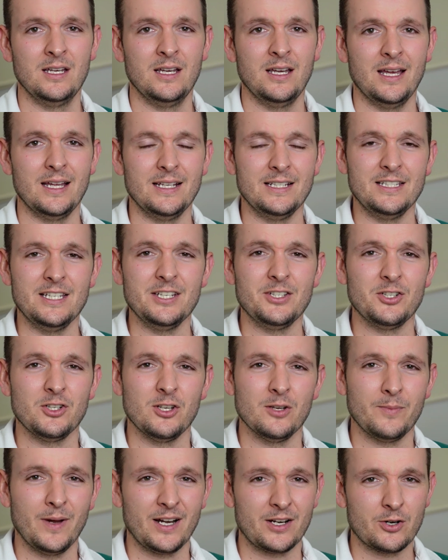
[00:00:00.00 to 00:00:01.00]
and teaching you
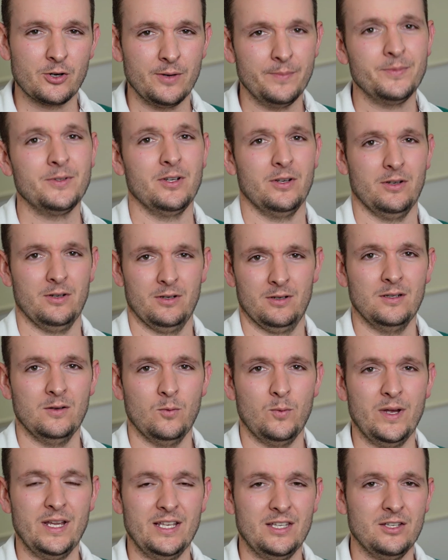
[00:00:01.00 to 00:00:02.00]
about crypto
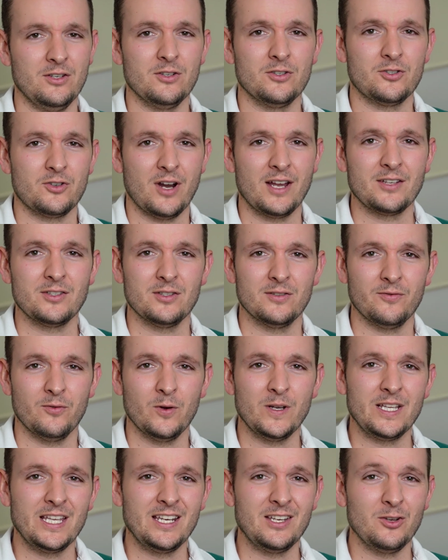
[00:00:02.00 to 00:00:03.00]
when you're trying to
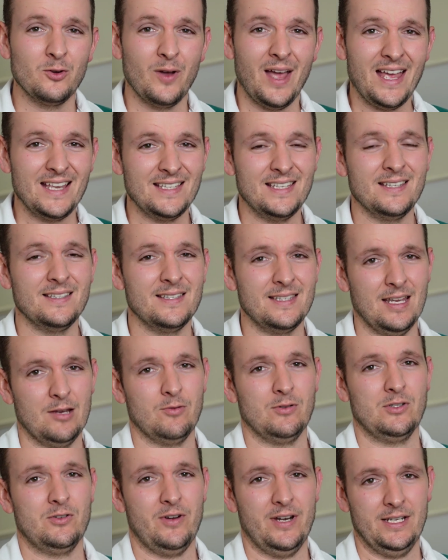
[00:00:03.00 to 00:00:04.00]
avoid getting your assets
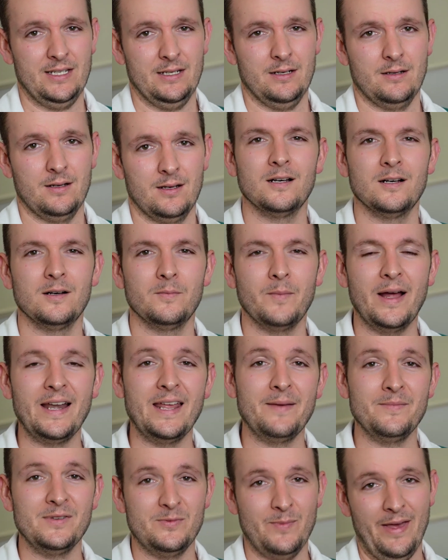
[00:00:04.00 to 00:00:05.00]
sequestrated? My
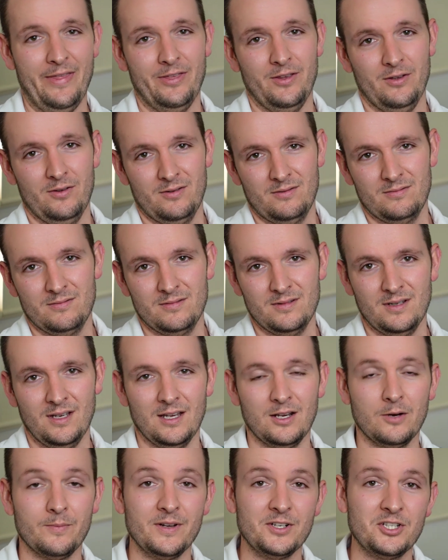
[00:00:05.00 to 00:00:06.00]
name is Matthew,
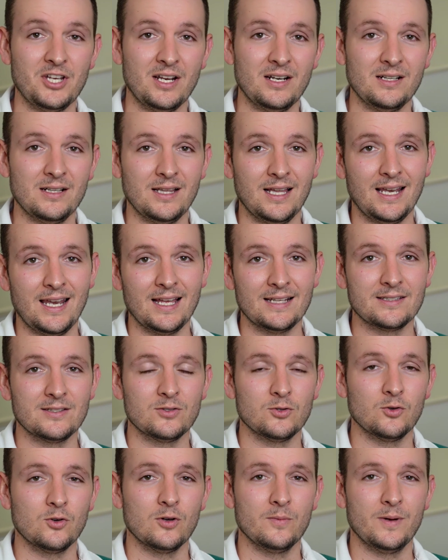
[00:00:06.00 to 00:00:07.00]
and on my channel I like to
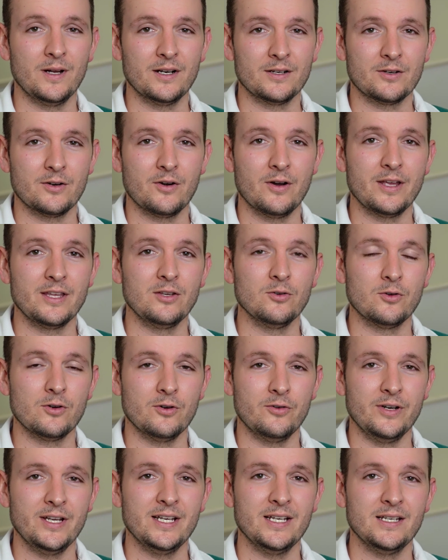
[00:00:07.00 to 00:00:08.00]
talk about growing your
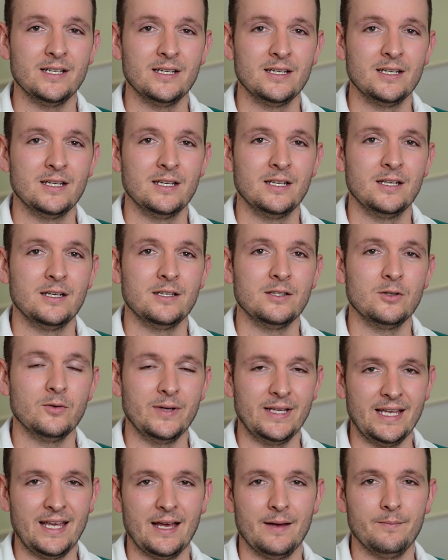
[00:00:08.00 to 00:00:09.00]
career, your
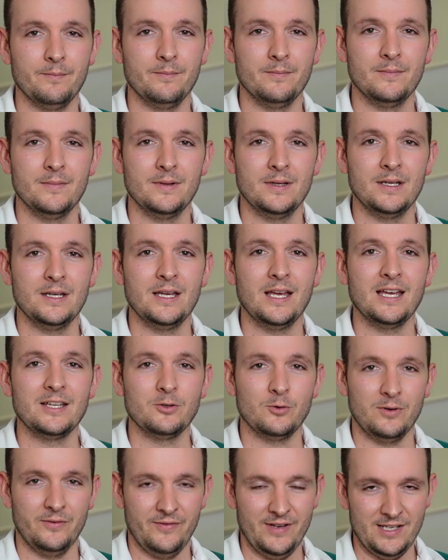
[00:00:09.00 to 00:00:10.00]
income, and
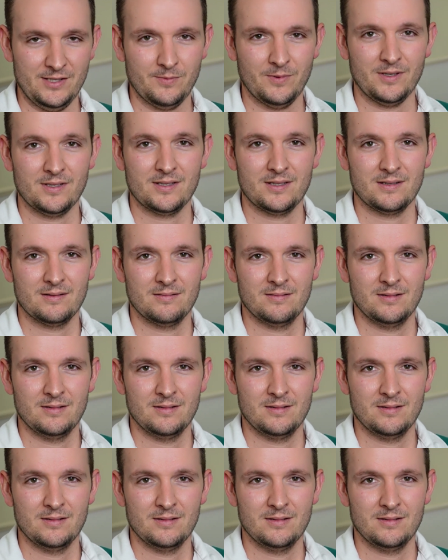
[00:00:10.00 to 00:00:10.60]
your investments.